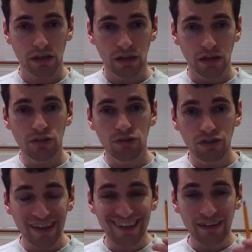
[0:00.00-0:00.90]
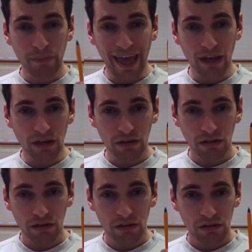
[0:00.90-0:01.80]
You see this pen?
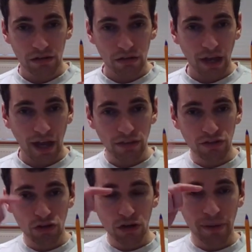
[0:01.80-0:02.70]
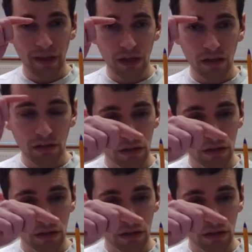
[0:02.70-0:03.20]
At the top here,